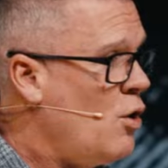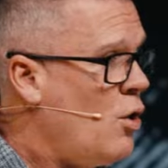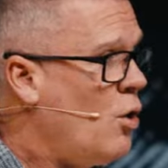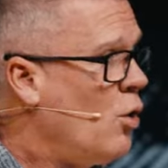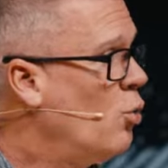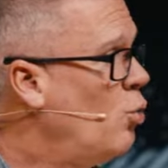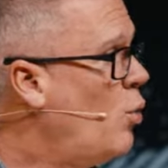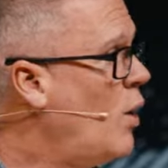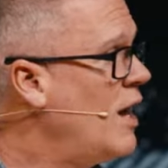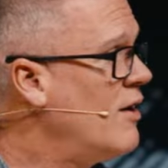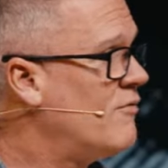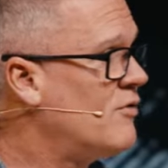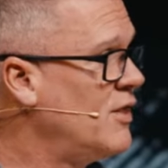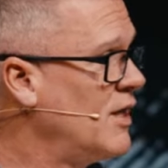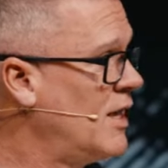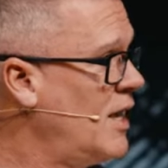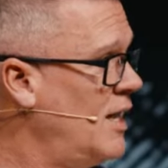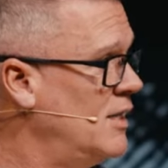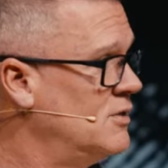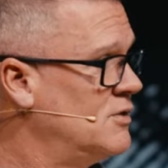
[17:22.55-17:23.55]
or whatever the
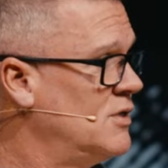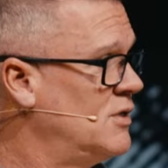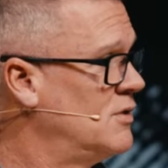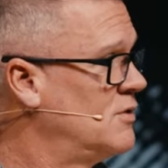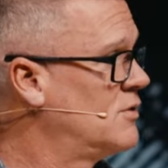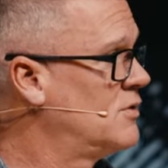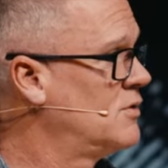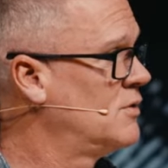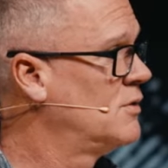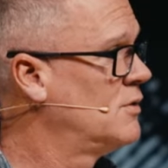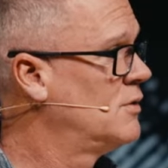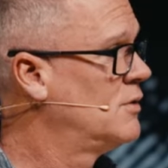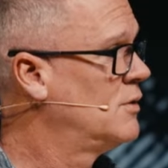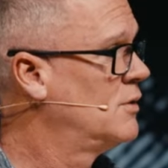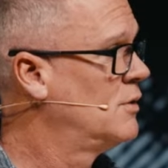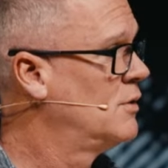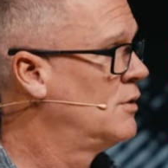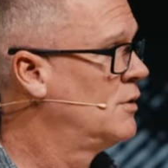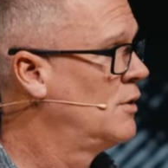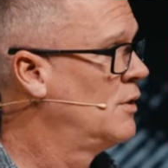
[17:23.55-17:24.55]
case is.
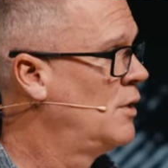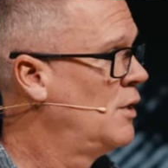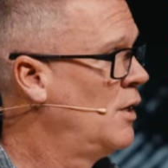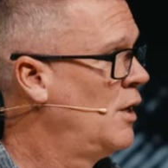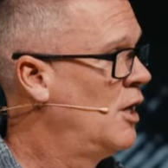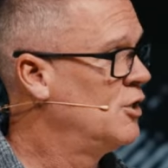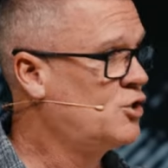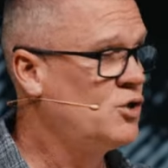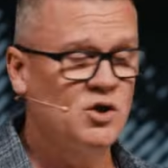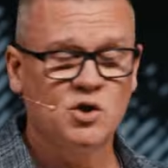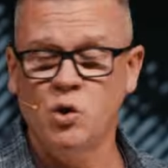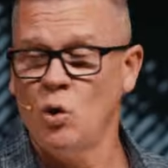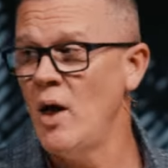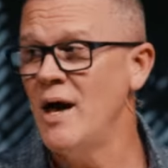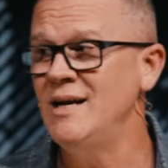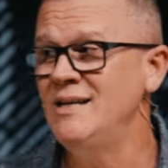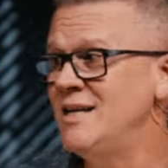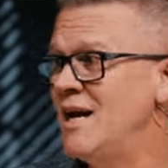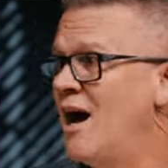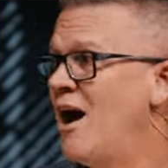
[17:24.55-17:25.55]
It's this whole
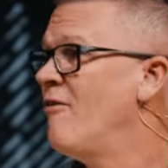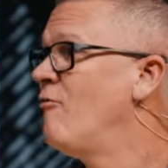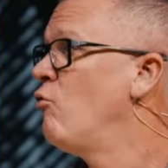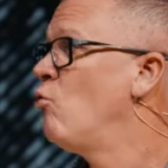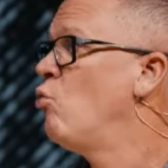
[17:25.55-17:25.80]
idea of